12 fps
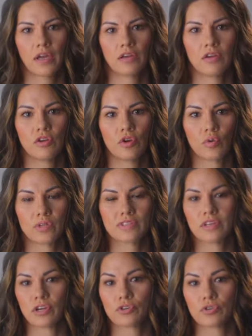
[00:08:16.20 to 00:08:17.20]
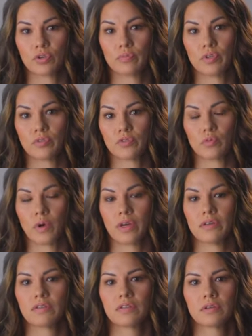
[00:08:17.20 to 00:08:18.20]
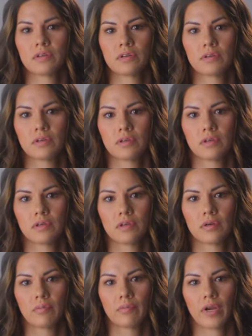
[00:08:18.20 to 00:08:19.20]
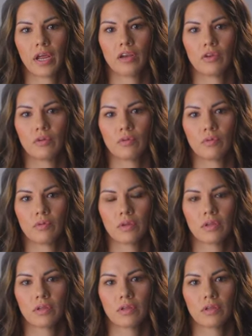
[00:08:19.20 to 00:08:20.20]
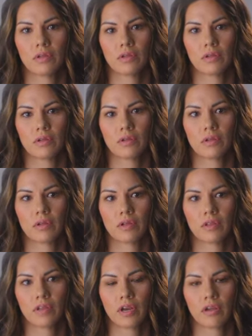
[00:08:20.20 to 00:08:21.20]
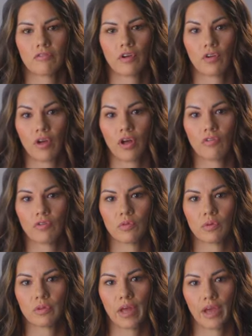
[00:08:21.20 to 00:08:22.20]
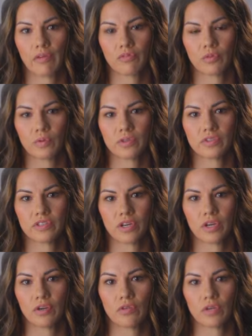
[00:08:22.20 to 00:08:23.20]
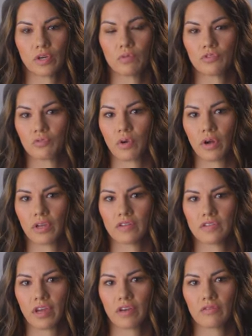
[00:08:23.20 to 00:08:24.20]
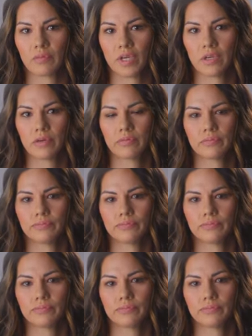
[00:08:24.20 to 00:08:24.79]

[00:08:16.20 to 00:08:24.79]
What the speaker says: I didn't know what sexual abuse was, but I knew that I felt awful afterwards, and I knew that it was wrong inside of me.